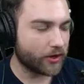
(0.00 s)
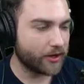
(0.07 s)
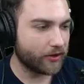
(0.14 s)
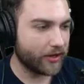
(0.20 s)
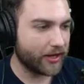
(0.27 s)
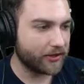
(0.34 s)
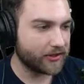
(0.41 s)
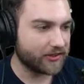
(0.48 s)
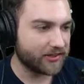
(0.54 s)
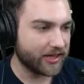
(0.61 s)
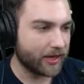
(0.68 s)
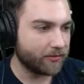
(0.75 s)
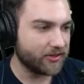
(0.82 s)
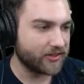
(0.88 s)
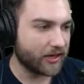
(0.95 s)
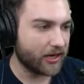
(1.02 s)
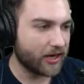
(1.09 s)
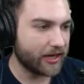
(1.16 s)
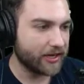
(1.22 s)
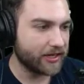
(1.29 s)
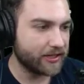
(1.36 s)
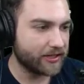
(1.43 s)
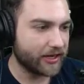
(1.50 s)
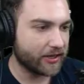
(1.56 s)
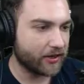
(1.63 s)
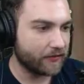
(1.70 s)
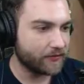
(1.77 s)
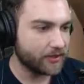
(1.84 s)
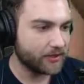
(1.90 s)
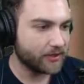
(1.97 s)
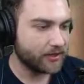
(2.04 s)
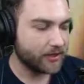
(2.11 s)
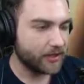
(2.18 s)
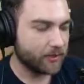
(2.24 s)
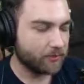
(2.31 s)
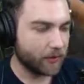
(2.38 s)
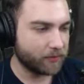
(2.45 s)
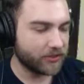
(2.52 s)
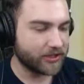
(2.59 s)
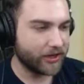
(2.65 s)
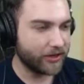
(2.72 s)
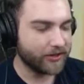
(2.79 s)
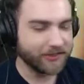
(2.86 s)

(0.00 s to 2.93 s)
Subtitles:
allowed to stab his eye that often, but because